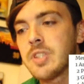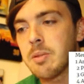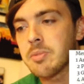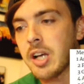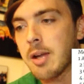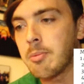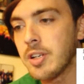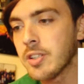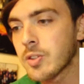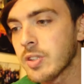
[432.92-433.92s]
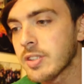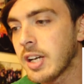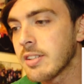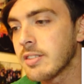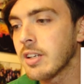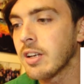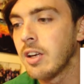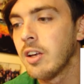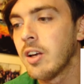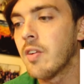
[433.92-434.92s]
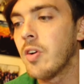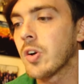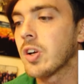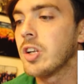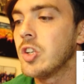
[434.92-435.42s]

team time was Chris Geisting of Hoka,